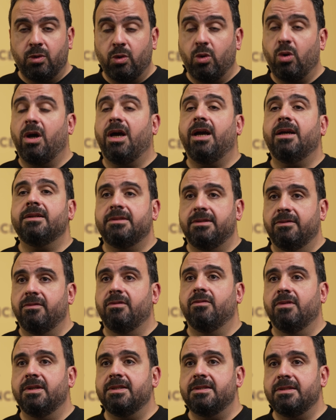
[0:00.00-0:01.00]
proactive
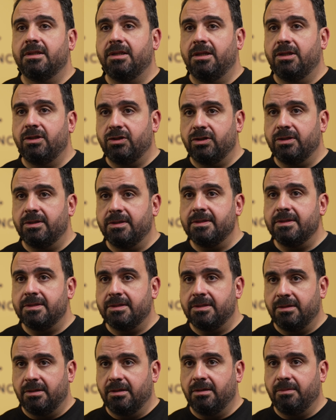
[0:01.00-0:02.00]

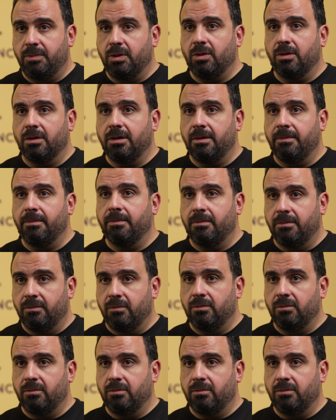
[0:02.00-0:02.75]
investigations program,